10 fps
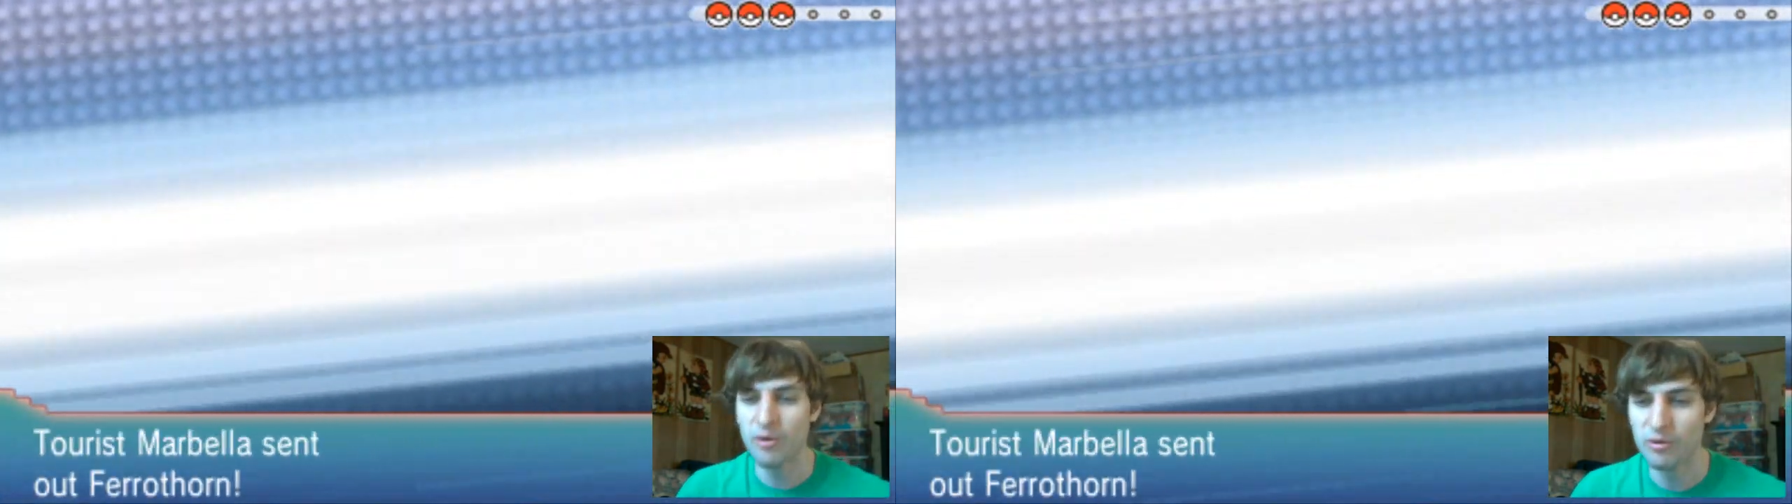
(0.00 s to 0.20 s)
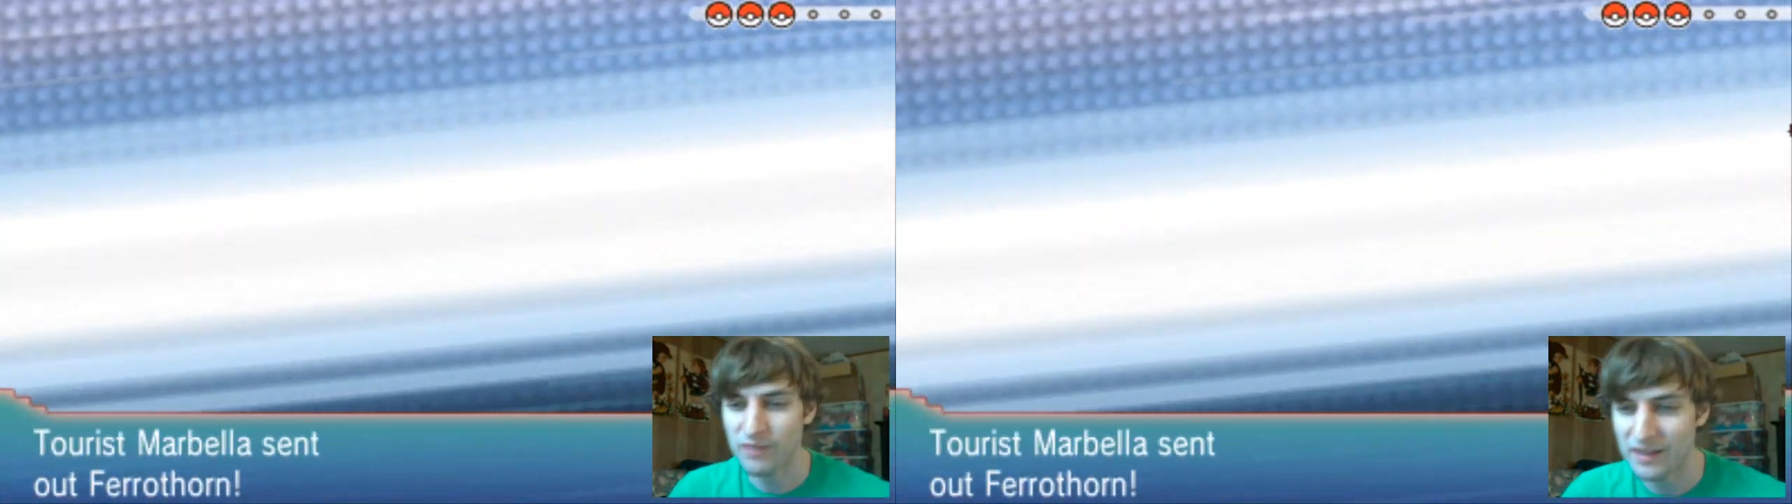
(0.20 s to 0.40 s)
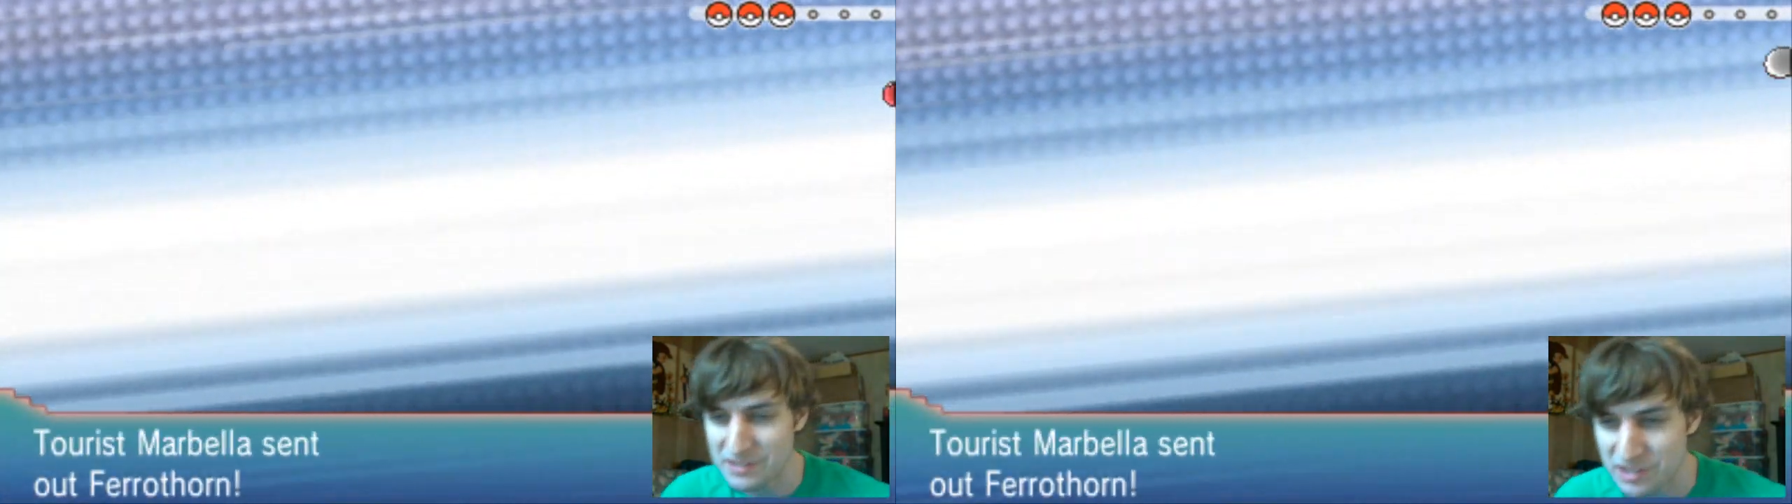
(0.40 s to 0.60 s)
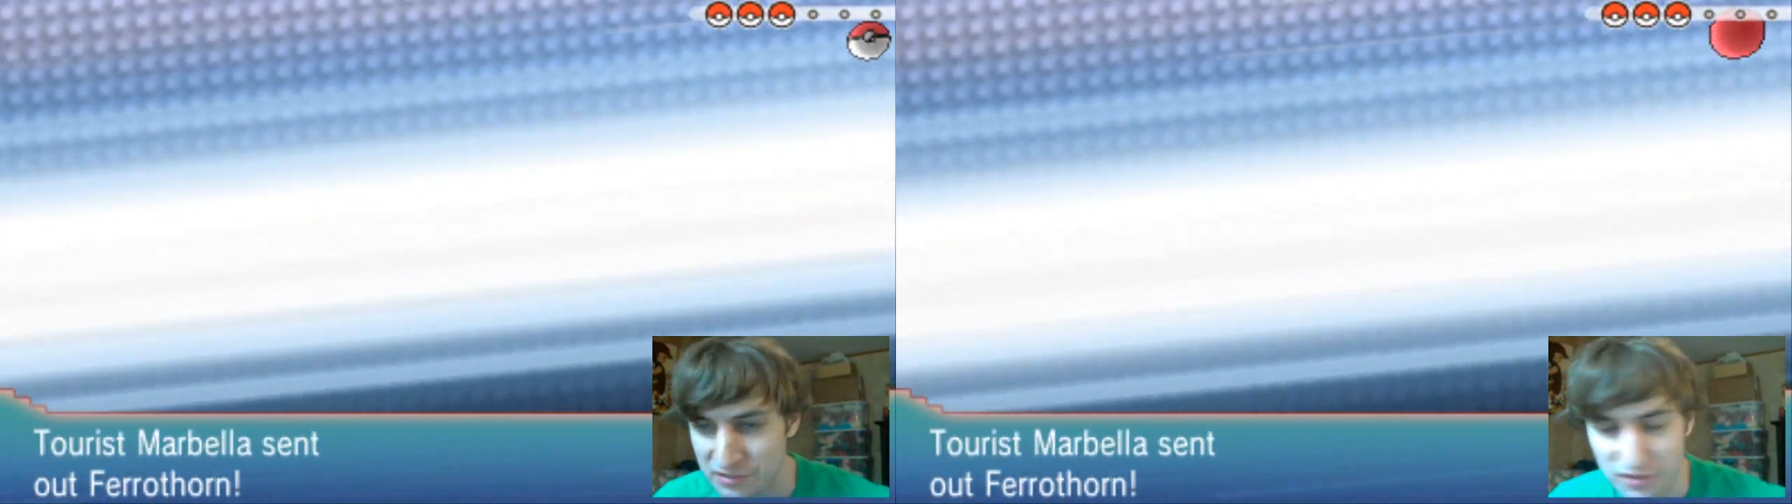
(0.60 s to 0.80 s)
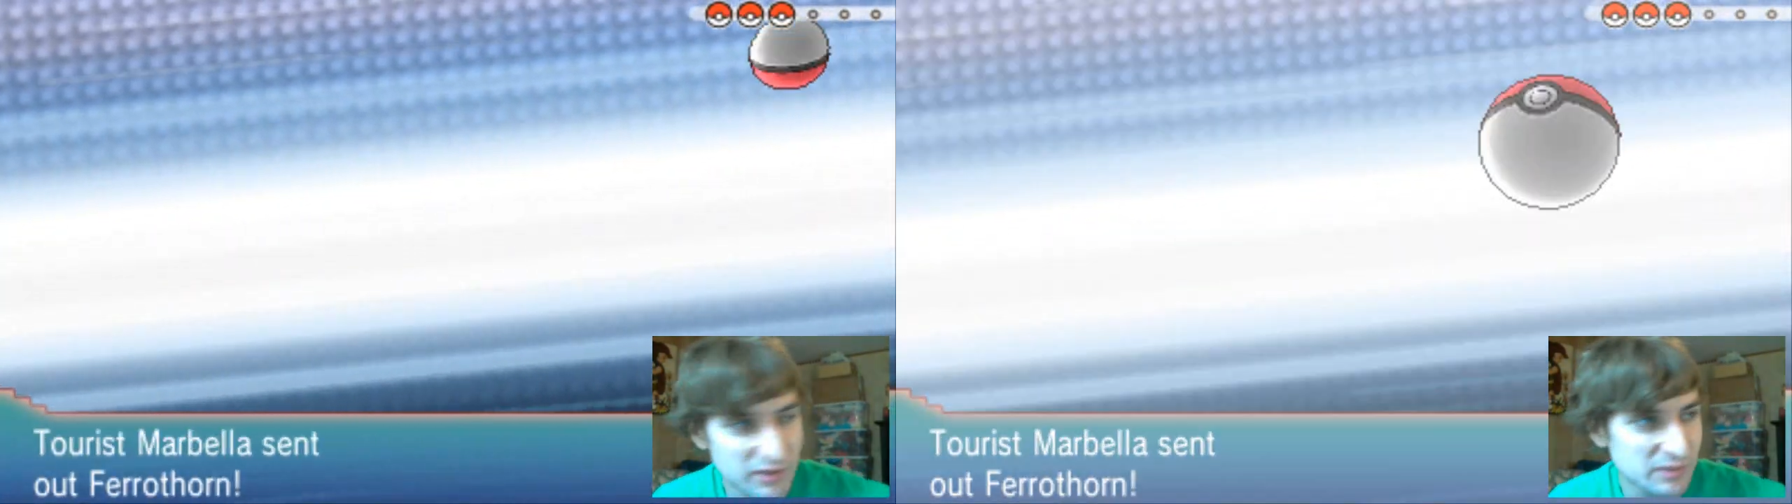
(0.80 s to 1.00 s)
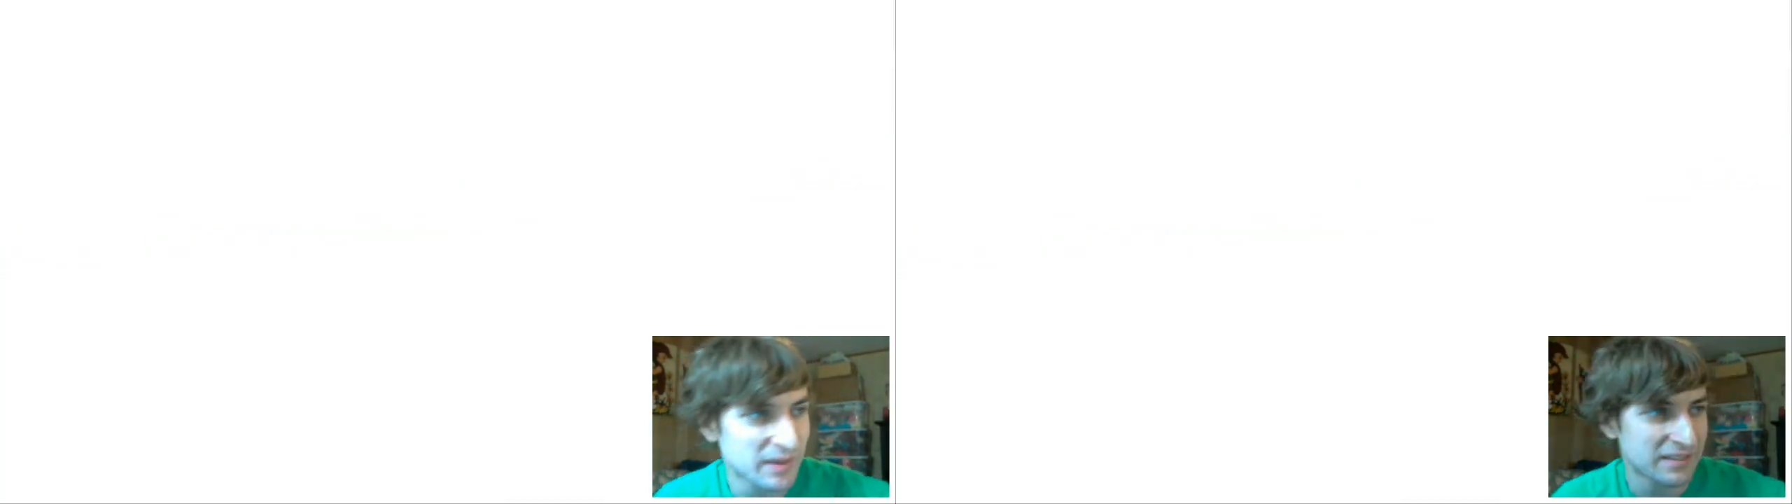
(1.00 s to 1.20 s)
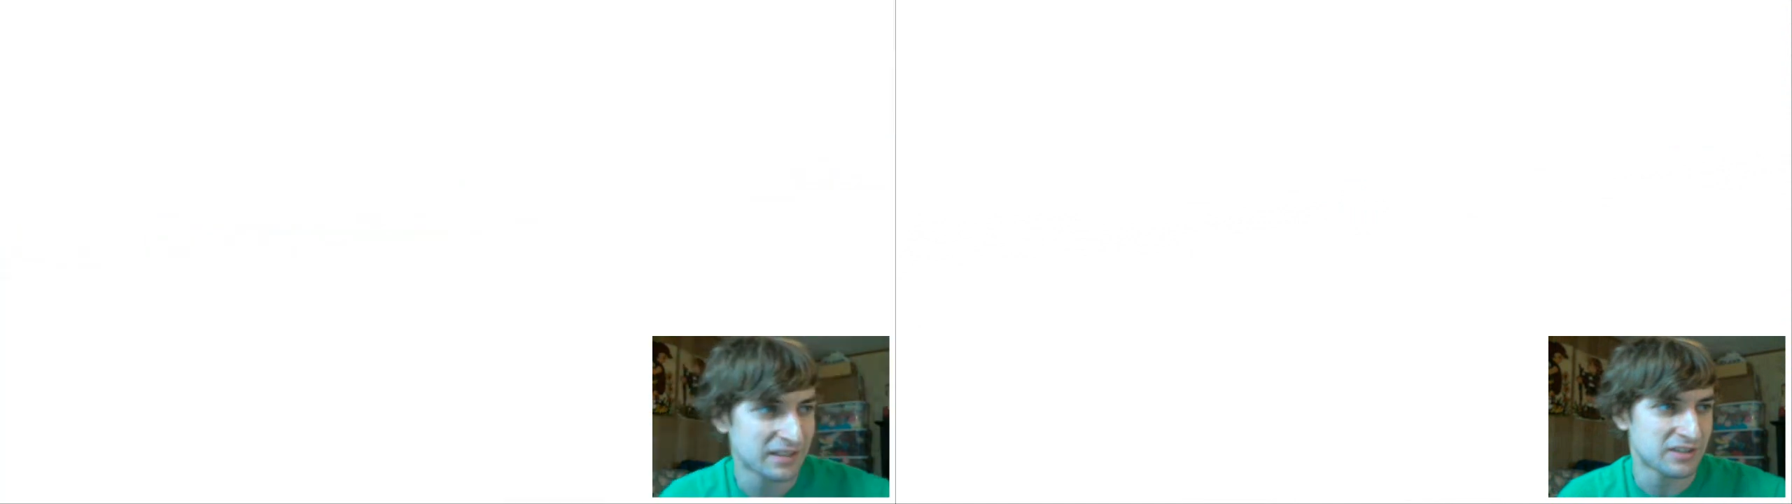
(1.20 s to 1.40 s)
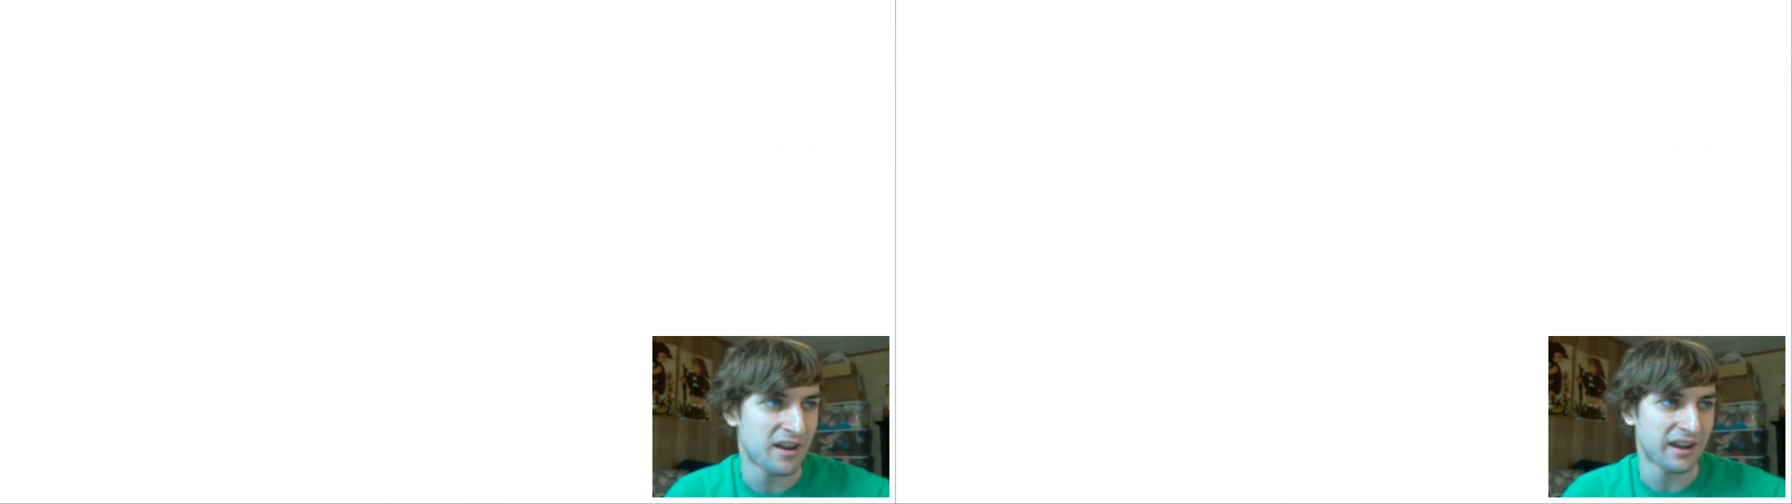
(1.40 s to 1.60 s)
Pokemon just for those pesky